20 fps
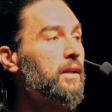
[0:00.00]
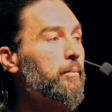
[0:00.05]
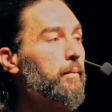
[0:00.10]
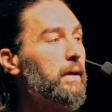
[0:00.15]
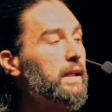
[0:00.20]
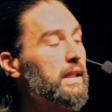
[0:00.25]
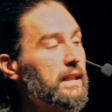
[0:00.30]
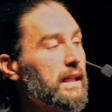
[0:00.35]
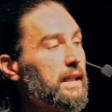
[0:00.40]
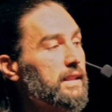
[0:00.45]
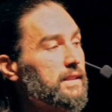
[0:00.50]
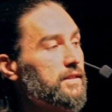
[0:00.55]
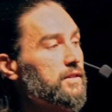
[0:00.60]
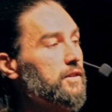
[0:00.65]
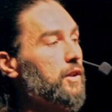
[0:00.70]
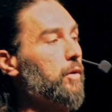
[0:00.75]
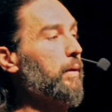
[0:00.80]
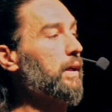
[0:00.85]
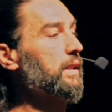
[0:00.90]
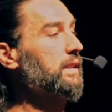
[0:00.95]
many cases
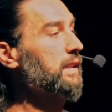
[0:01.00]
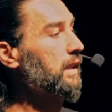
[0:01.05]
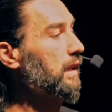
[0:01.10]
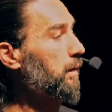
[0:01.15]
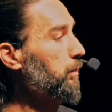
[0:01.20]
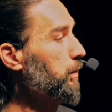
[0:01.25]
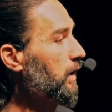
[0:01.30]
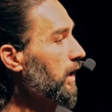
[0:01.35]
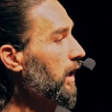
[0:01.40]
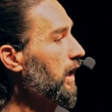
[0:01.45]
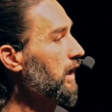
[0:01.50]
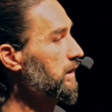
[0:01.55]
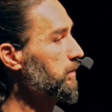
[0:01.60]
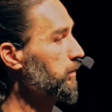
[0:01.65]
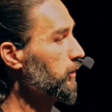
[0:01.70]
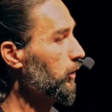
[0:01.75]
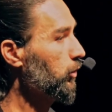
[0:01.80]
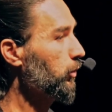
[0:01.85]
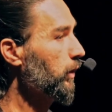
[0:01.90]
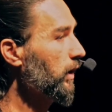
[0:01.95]
nomads end up in the
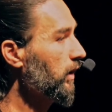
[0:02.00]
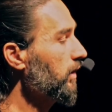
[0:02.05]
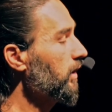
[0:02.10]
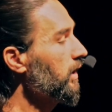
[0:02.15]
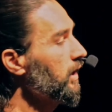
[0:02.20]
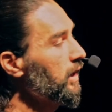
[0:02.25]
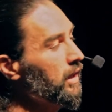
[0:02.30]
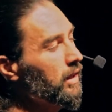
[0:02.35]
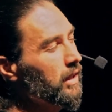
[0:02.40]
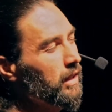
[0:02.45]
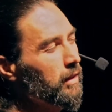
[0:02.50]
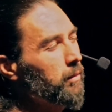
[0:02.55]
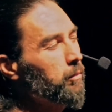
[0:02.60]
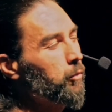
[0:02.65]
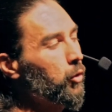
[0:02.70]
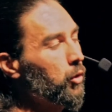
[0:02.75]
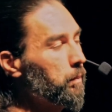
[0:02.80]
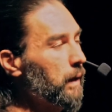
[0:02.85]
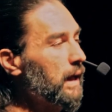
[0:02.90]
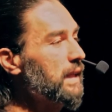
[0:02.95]
hospital with
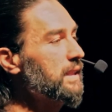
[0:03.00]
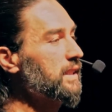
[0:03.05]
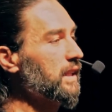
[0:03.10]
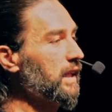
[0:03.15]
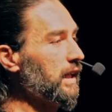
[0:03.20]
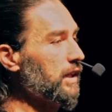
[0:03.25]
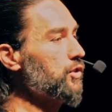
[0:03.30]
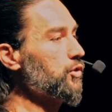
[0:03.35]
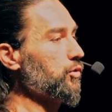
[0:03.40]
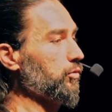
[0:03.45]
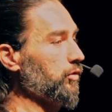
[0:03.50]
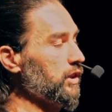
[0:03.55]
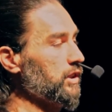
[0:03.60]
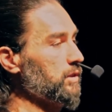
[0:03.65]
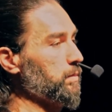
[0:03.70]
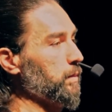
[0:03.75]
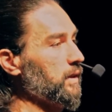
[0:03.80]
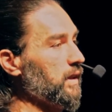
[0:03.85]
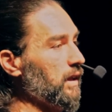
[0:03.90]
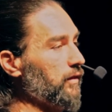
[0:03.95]
more basic injuries,
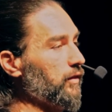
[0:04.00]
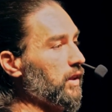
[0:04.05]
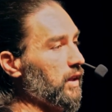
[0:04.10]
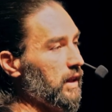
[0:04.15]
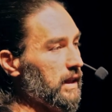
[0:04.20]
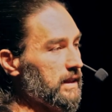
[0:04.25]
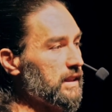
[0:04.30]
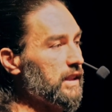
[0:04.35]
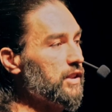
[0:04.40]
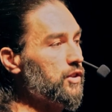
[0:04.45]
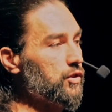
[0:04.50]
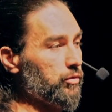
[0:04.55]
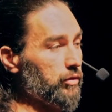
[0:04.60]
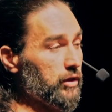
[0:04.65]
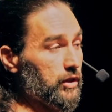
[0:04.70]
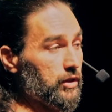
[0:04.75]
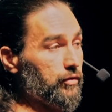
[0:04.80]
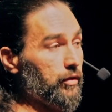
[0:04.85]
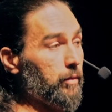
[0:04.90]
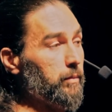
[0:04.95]
but nevertheless
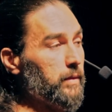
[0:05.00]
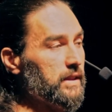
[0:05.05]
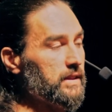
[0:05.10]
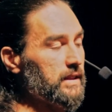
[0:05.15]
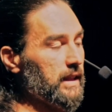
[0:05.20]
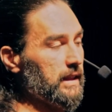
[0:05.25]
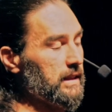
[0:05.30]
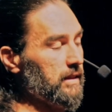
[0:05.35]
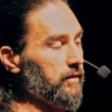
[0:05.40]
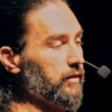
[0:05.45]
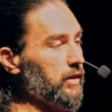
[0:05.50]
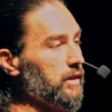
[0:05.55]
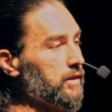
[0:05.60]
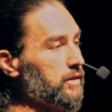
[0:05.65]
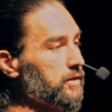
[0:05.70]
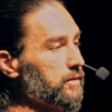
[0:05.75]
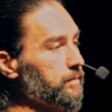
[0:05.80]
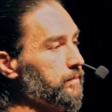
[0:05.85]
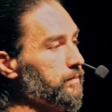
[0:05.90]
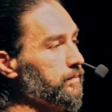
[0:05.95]
injuries from these
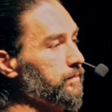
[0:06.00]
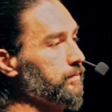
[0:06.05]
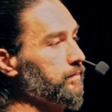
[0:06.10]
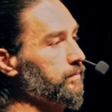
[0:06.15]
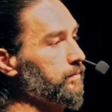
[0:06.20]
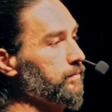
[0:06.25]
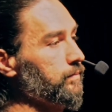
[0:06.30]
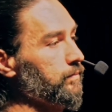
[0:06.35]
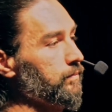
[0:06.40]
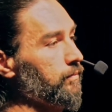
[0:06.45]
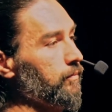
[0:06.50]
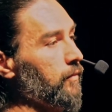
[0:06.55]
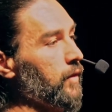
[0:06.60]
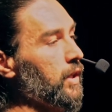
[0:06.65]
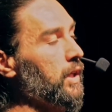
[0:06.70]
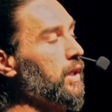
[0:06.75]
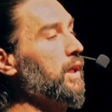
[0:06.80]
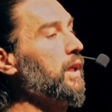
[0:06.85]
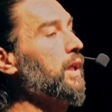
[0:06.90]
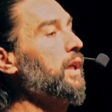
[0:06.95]
activities.
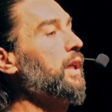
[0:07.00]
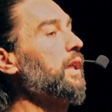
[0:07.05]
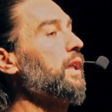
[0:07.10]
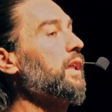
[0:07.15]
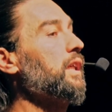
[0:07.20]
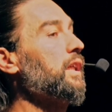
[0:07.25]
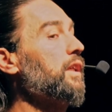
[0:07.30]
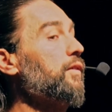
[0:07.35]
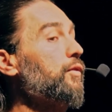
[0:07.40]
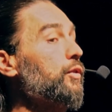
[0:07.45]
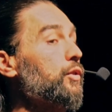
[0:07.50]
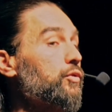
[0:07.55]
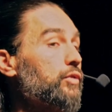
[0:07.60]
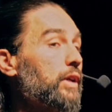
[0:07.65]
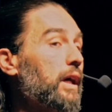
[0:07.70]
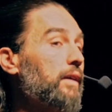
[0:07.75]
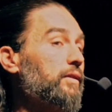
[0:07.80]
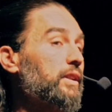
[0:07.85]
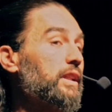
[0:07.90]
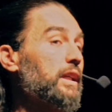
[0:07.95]
If you're
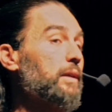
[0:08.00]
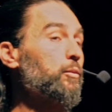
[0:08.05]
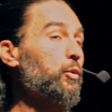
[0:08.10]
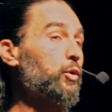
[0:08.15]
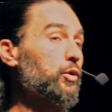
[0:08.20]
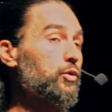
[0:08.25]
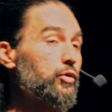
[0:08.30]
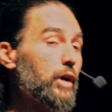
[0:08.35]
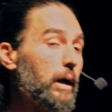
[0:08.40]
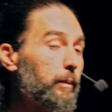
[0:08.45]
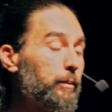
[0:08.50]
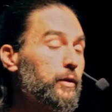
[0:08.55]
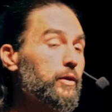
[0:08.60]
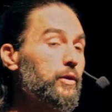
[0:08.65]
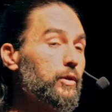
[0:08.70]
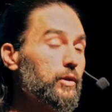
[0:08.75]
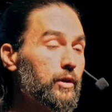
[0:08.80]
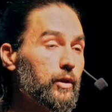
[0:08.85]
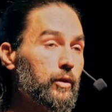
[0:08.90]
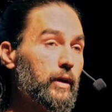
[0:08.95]
traveling in more
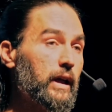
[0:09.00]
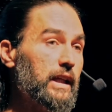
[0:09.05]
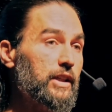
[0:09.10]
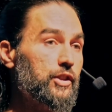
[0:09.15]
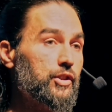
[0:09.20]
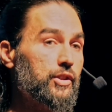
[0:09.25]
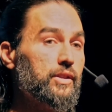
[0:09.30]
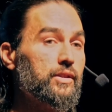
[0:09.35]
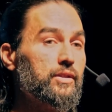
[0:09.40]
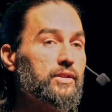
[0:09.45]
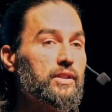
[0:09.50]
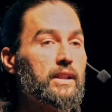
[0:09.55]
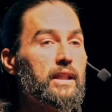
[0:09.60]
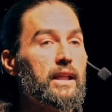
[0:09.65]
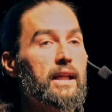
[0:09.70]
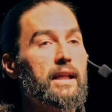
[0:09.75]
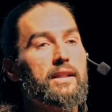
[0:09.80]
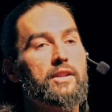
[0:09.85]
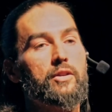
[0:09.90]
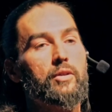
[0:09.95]
tropical locations,
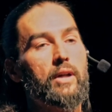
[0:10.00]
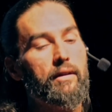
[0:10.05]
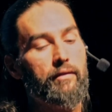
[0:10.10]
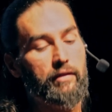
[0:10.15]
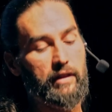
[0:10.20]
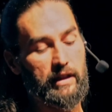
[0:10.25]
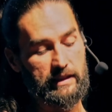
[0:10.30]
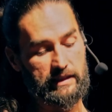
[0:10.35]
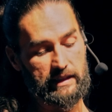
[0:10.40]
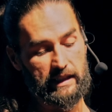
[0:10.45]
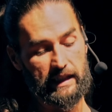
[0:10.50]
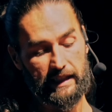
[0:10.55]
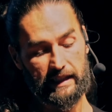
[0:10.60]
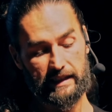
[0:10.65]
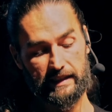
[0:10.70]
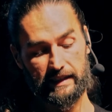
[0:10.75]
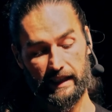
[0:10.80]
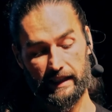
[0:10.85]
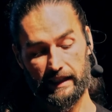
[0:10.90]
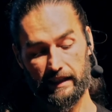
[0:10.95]
again, you have things
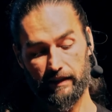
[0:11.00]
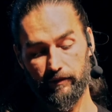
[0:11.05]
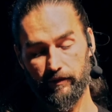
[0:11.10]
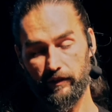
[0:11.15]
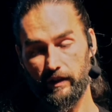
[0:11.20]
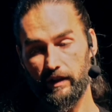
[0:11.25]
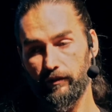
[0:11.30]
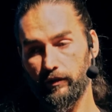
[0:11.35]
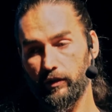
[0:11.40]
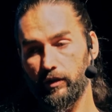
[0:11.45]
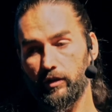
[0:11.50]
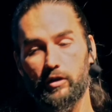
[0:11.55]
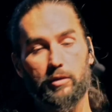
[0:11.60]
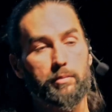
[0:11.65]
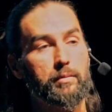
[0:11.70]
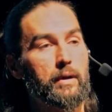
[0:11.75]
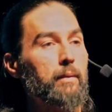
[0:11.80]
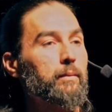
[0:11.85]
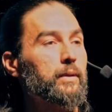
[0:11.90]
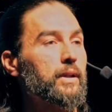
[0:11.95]
like dengue fever you're
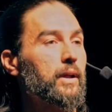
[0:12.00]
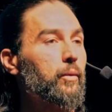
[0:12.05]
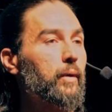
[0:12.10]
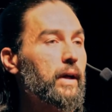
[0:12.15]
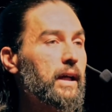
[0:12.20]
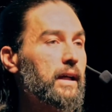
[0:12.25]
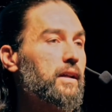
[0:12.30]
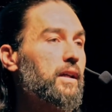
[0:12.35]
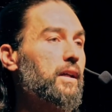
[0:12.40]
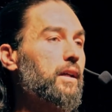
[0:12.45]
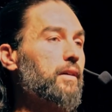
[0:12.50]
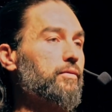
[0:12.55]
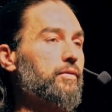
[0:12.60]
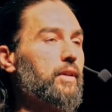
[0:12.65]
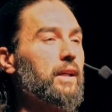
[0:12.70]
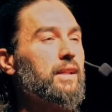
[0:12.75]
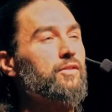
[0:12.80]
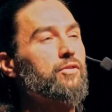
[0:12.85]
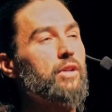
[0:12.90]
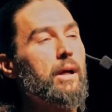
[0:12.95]
probably aware of,
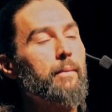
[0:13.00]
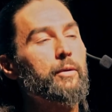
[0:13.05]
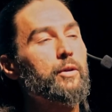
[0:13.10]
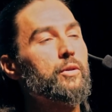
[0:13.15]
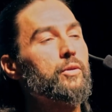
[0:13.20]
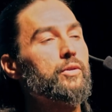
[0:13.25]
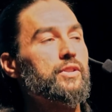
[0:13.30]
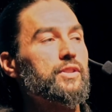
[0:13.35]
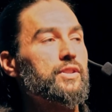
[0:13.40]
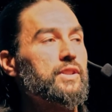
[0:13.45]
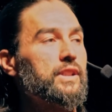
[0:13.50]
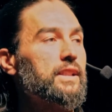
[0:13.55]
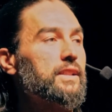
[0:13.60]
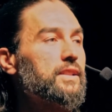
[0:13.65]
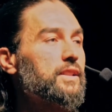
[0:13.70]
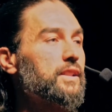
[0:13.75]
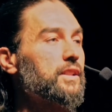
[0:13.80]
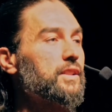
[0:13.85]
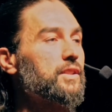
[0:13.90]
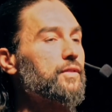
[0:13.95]
right? Tropical
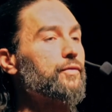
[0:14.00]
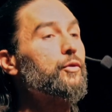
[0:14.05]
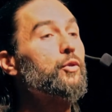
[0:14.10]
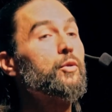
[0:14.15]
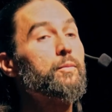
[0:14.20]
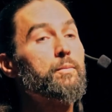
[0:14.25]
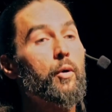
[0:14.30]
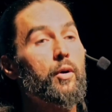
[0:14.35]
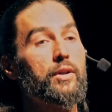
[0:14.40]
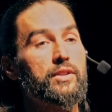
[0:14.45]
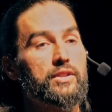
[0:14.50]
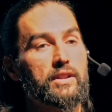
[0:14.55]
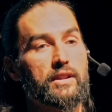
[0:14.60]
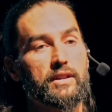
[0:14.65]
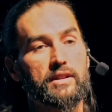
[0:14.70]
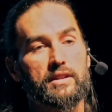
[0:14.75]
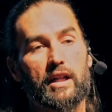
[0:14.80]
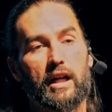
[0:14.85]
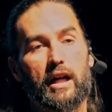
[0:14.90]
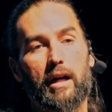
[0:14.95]
diseases, food poisoning
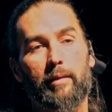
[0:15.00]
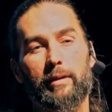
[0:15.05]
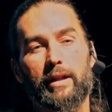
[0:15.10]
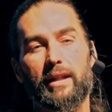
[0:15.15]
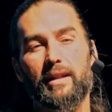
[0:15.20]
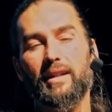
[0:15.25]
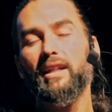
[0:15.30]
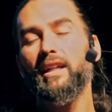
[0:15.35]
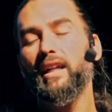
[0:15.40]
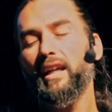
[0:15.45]
is common.